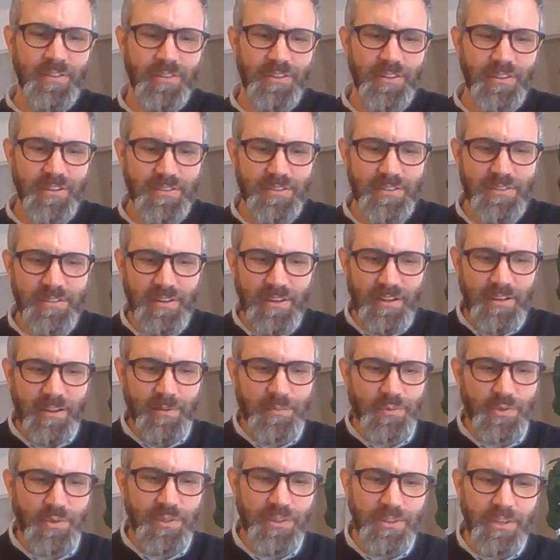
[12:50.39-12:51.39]
this, and it
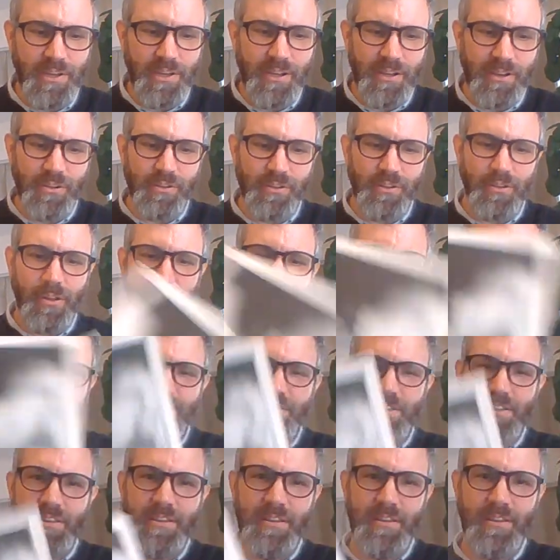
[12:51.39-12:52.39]
comes with a
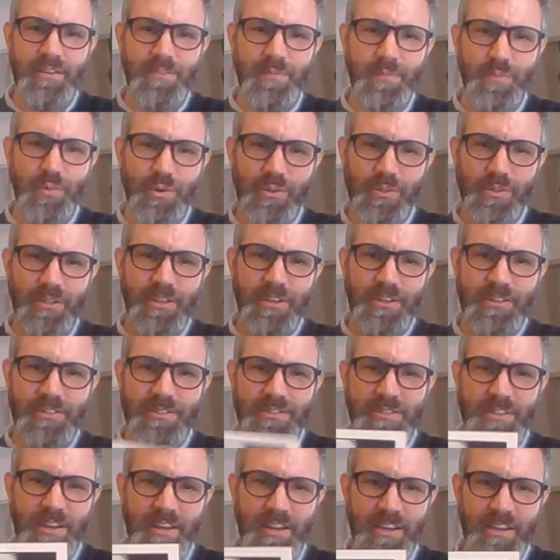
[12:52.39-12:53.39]
glossy booklet
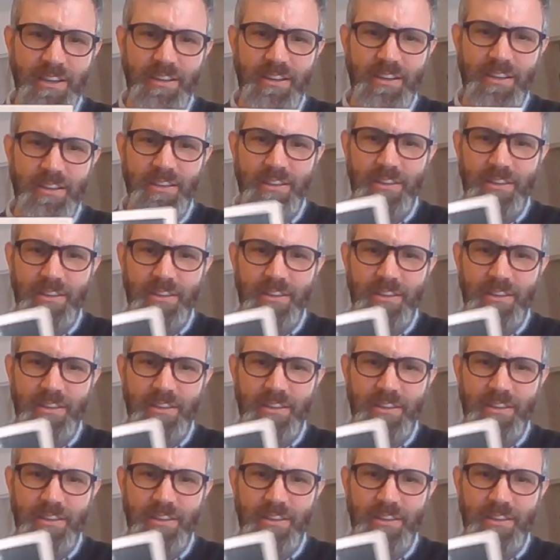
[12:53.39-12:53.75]
inside.